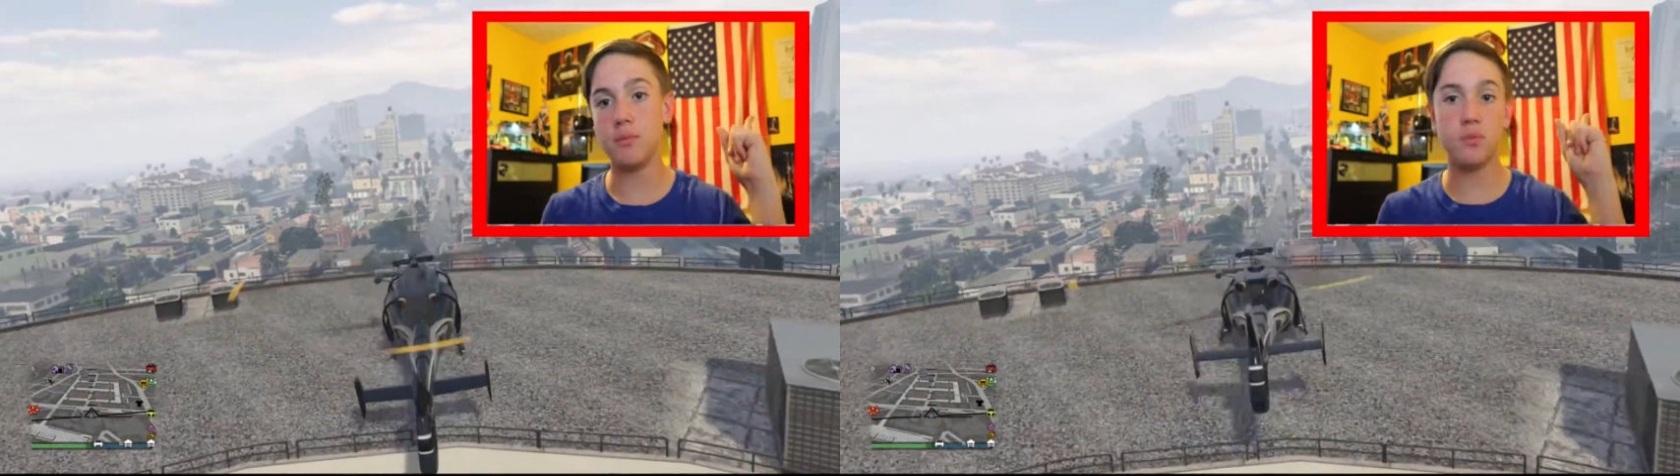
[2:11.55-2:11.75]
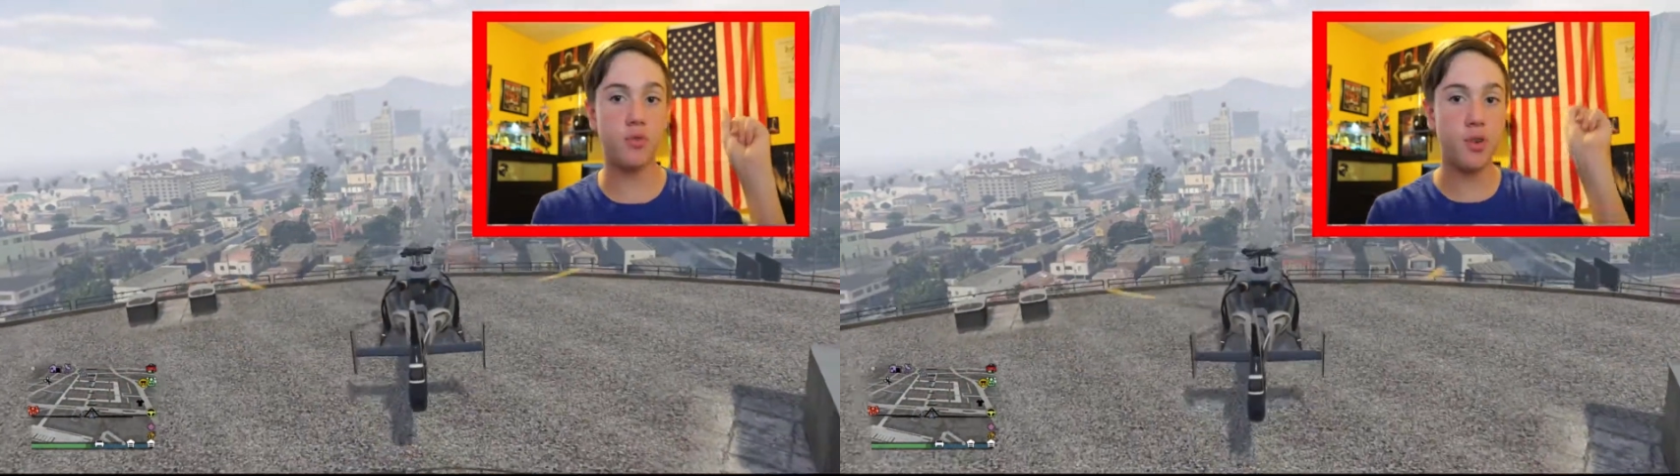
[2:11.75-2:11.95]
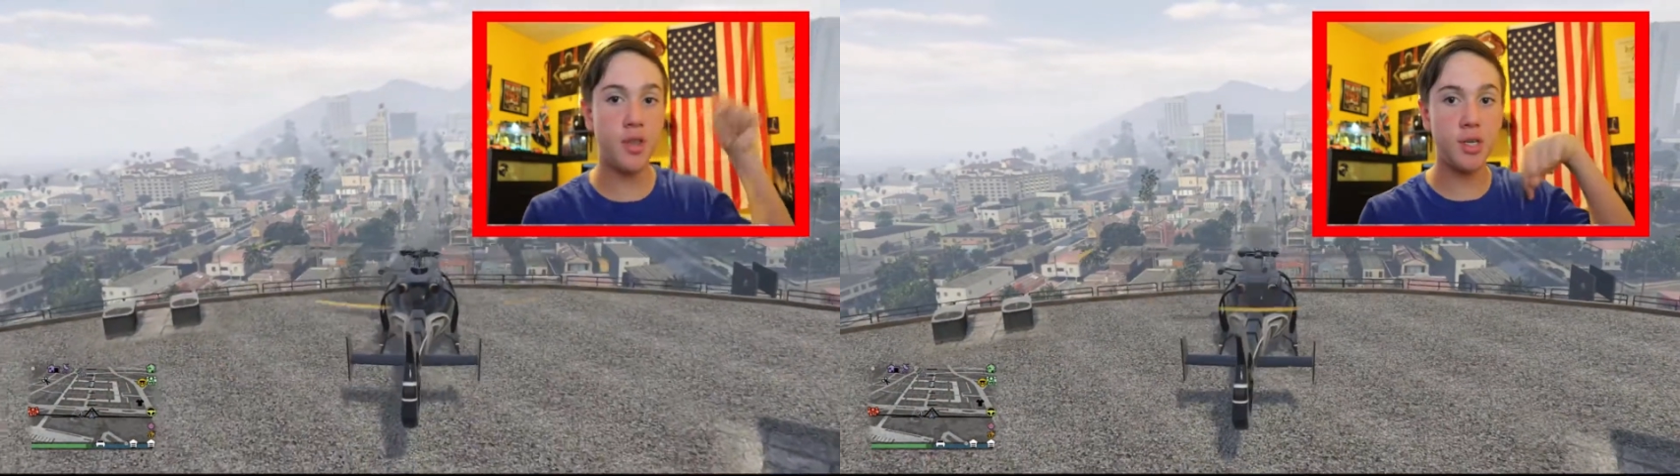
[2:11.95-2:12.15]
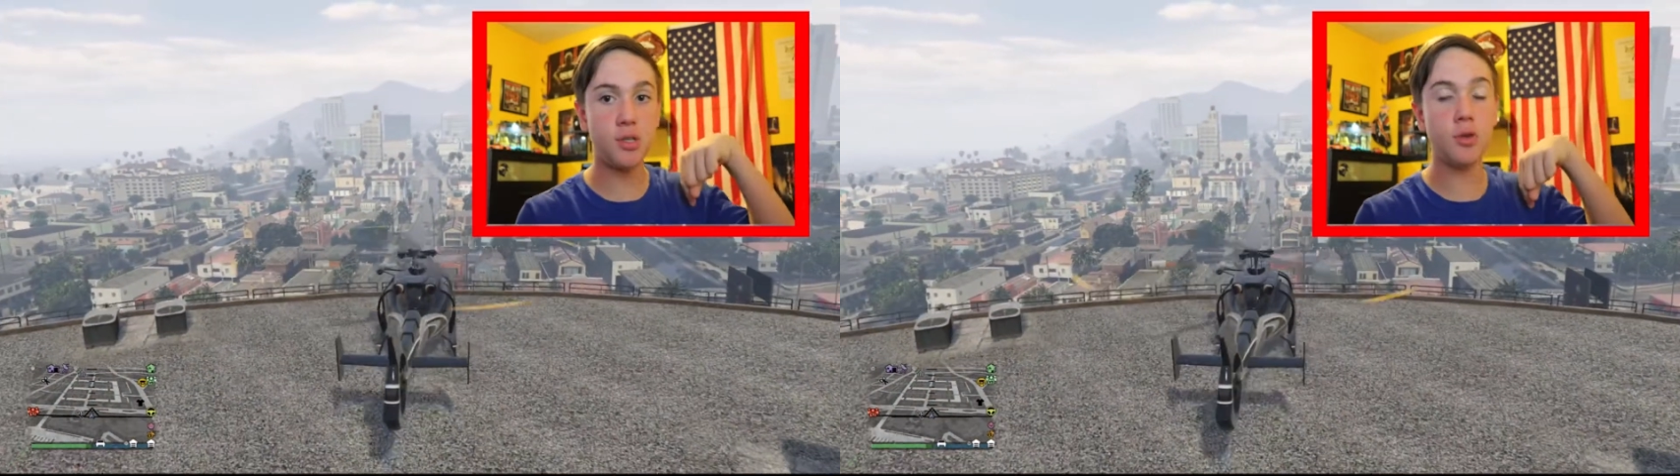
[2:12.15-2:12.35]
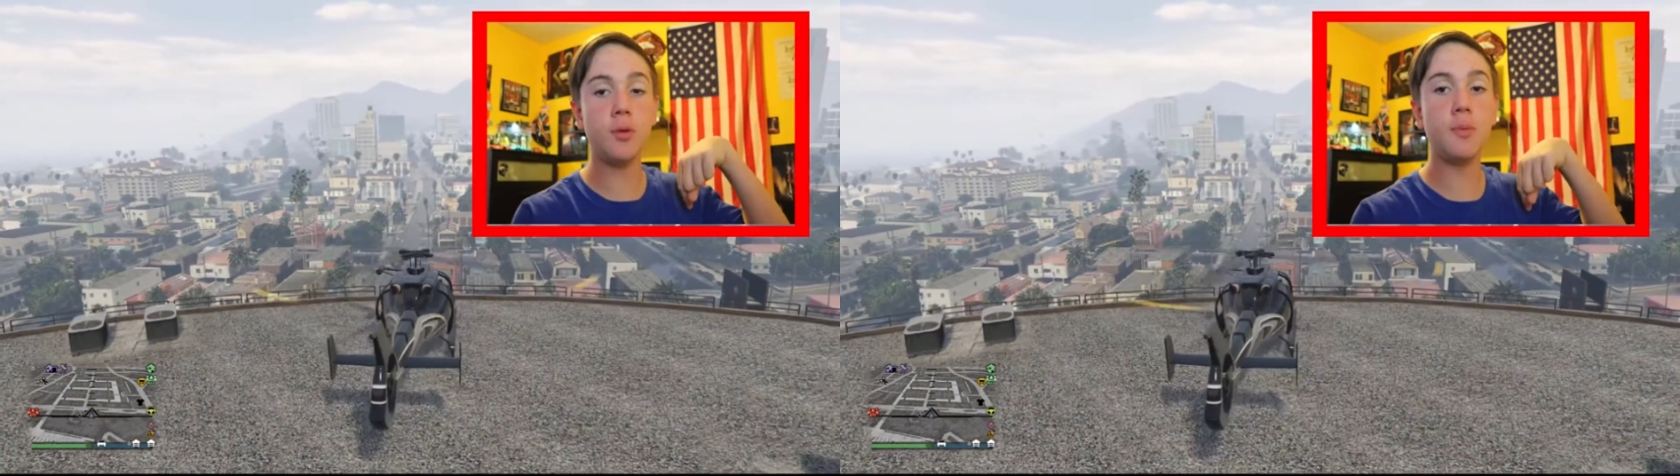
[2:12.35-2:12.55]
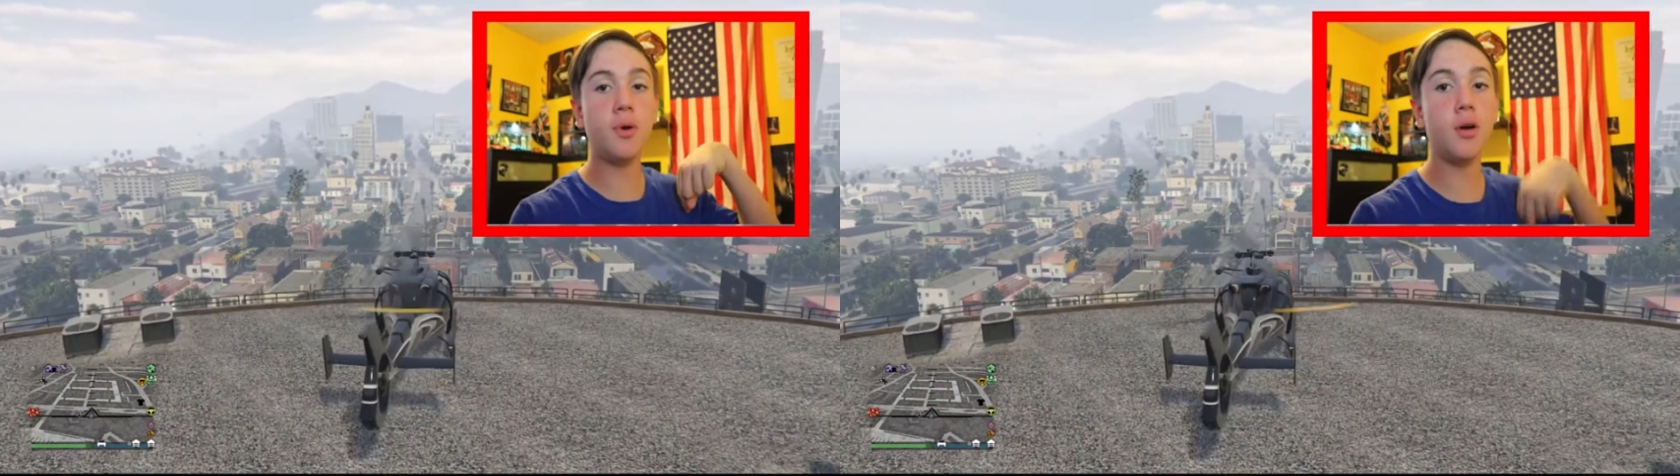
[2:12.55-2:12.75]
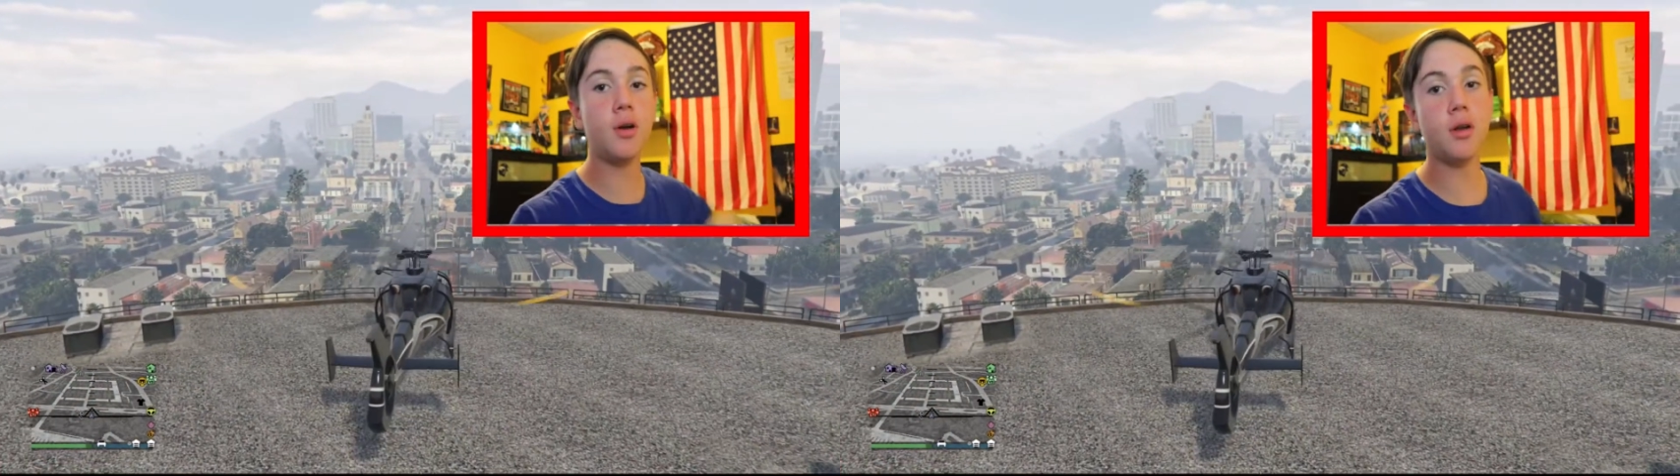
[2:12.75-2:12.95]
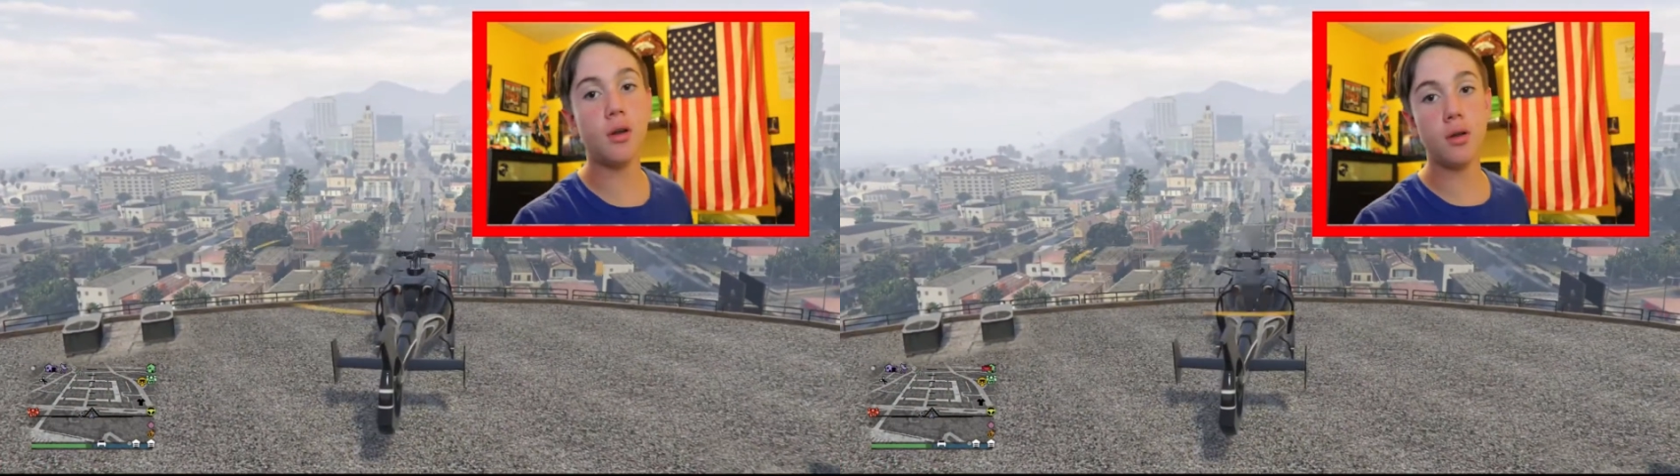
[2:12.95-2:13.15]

for this little part